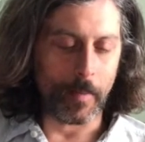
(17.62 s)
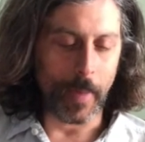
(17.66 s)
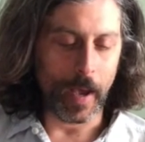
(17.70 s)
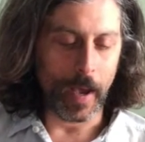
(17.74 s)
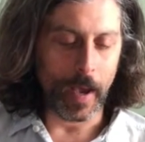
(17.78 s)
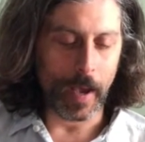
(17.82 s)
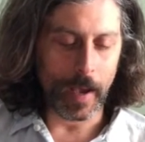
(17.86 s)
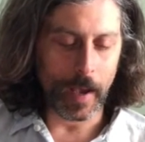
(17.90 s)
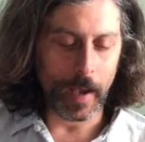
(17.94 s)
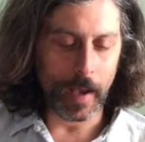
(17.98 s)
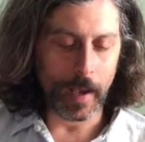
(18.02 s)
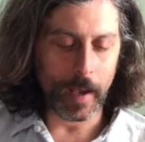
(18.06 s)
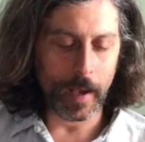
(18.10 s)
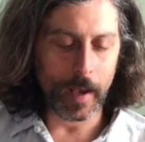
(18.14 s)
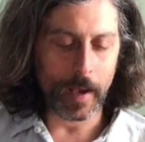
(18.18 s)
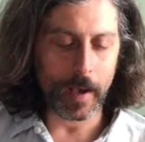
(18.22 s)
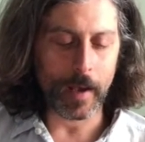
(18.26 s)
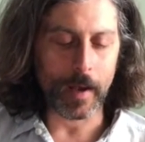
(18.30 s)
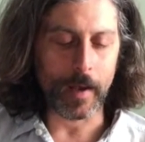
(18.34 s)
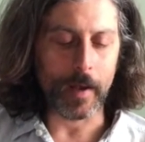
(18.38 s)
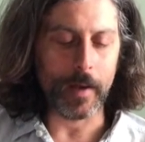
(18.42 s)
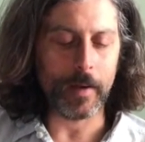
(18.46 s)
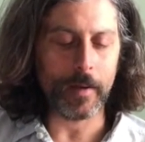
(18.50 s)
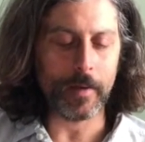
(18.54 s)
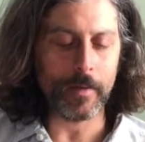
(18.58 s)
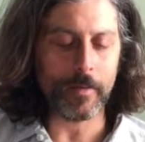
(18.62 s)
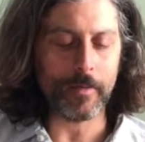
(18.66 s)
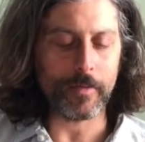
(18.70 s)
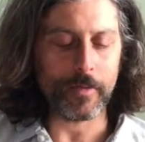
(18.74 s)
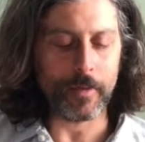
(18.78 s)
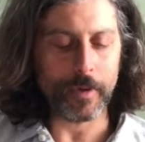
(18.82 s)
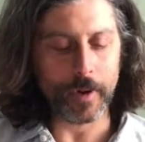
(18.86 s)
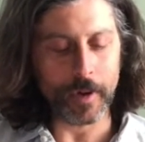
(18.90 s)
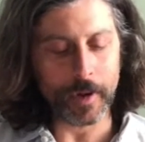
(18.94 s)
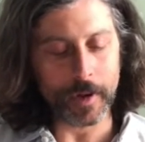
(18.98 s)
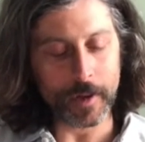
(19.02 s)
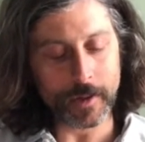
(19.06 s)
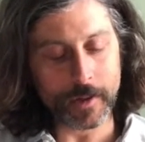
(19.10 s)
May
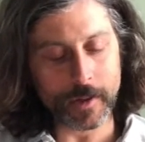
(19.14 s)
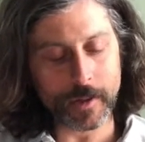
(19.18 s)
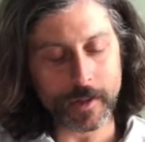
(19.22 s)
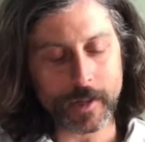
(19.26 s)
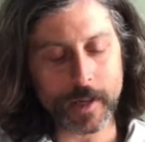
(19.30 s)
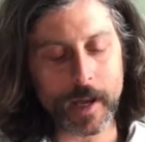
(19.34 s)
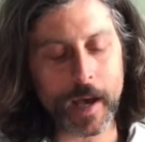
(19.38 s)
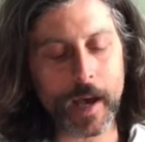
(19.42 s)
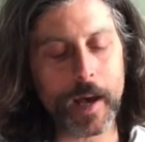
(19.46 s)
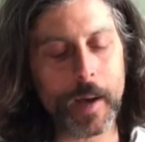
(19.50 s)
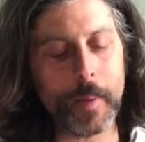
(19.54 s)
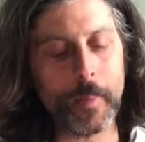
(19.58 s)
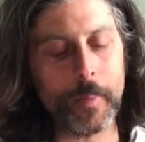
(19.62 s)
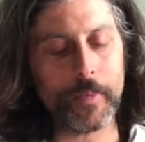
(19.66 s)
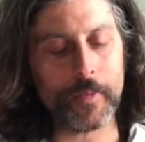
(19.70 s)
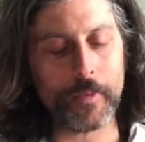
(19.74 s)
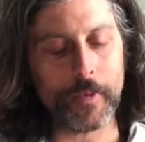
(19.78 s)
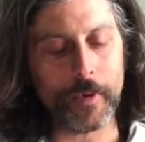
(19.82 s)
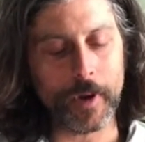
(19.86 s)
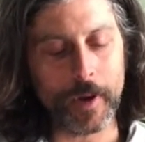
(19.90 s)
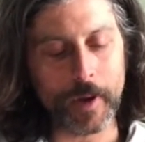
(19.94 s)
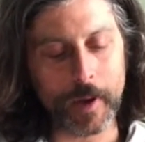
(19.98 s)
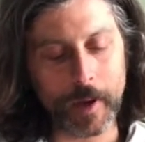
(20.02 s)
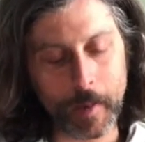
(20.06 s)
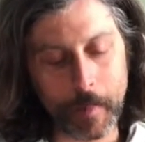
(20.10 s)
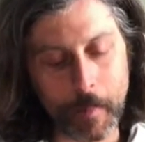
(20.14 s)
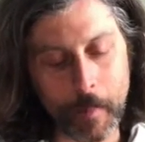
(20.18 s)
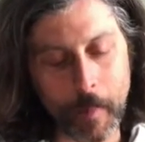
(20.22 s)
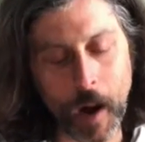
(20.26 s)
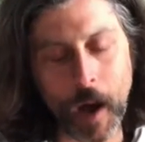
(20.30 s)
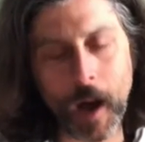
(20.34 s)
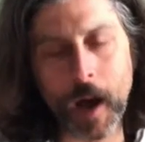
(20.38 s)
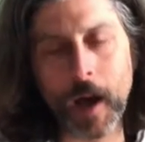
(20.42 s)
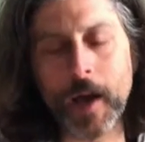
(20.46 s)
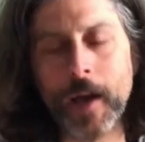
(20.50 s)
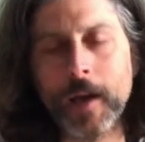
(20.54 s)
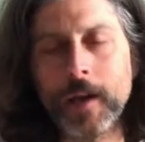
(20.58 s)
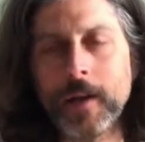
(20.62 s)
every step
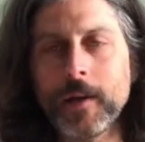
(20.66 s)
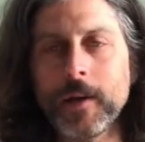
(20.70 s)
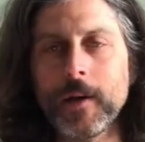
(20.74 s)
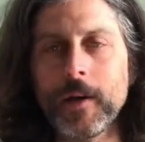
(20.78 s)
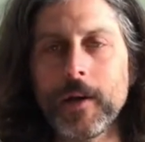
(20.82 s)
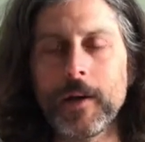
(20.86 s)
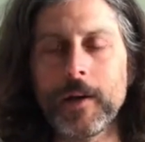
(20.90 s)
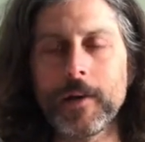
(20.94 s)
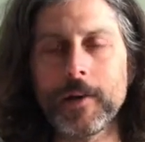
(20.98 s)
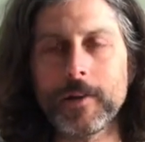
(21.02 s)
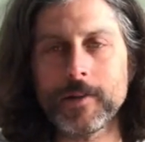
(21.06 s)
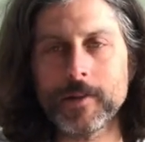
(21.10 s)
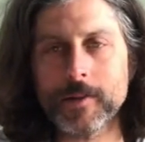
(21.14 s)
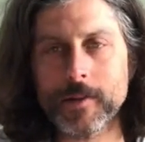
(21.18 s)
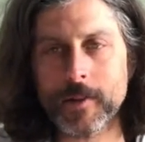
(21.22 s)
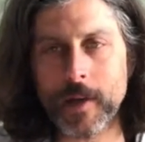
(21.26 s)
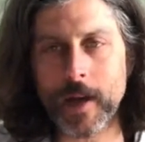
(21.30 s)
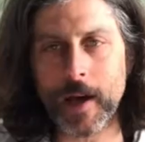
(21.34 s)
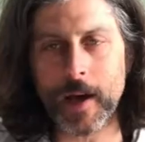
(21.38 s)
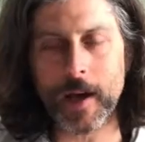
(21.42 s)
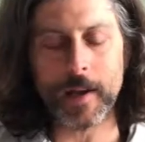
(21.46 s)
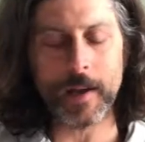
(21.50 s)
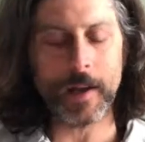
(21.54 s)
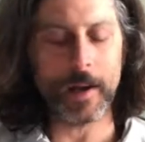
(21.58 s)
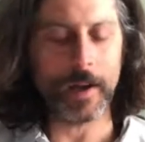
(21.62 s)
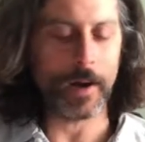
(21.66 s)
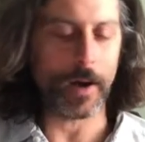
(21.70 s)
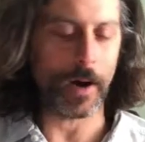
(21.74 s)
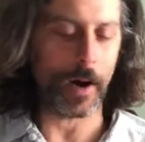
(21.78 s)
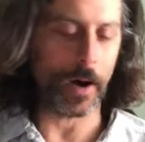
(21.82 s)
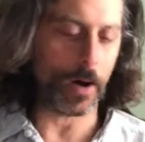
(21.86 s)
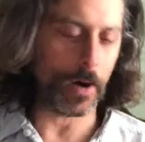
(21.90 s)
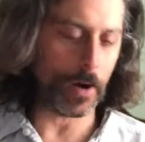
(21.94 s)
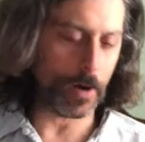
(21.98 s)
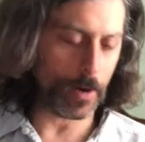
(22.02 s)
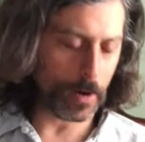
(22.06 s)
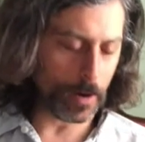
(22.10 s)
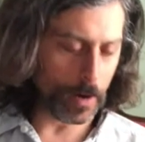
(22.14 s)
remind us that
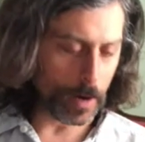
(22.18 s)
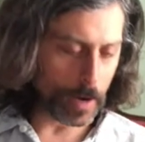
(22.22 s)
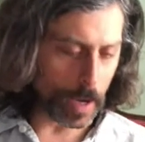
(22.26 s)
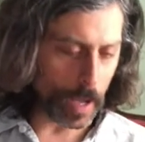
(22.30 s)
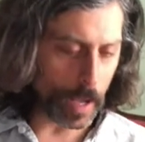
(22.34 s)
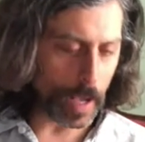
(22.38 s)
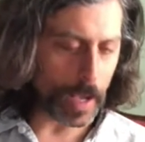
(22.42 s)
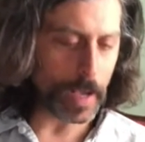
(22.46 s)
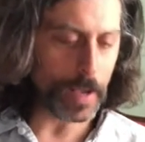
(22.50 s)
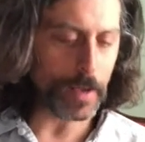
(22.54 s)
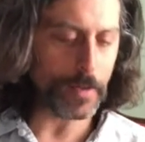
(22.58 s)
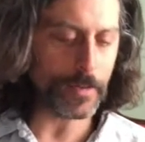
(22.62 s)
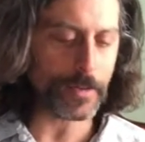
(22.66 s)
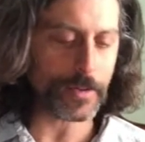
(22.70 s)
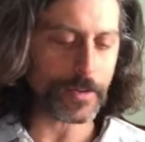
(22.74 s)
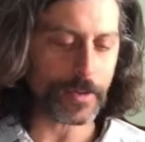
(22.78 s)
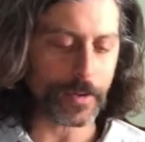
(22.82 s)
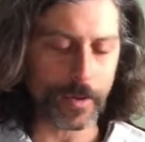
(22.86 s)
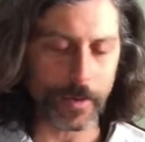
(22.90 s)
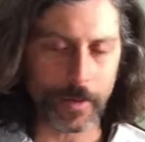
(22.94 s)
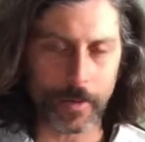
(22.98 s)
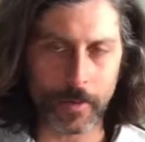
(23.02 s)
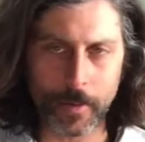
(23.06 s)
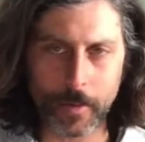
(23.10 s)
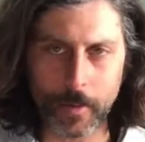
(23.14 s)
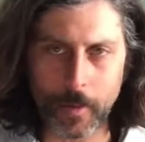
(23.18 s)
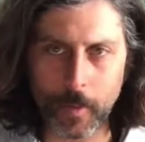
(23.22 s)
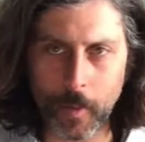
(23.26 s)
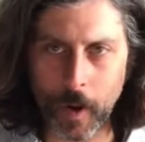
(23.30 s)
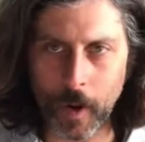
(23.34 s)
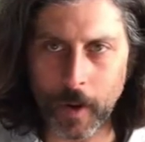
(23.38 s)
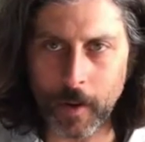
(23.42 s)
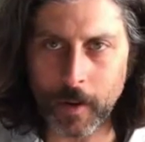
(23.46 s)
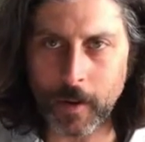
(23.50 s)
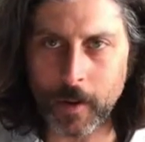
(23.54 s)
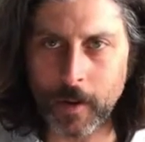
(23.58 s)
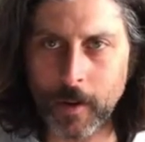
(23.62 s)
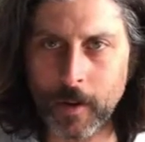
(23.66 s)
our life's a
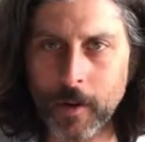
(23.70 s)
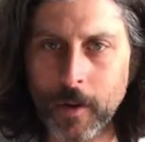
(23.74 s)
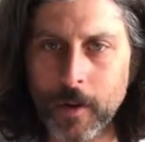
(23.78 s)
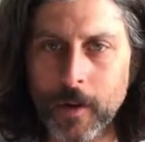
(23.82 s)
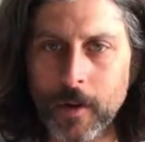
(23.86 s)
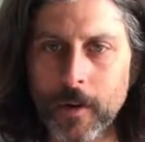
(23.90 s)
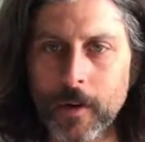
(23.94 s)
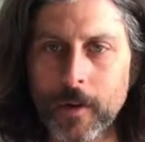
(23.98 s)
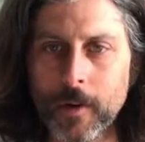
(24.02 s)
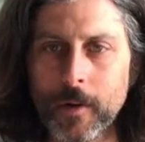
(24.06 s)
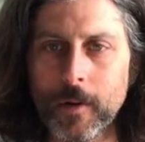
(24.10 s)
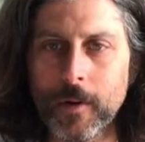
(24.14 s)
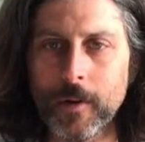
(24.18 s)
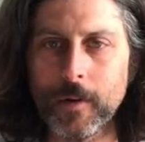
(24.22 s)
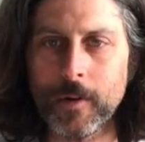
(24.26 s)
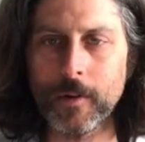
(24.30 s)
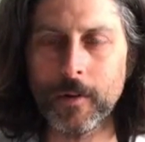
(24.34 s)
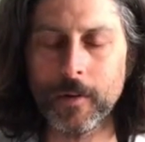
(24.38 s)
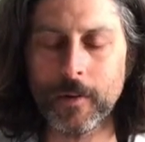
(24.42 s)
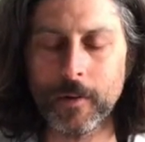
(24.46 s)
wonder.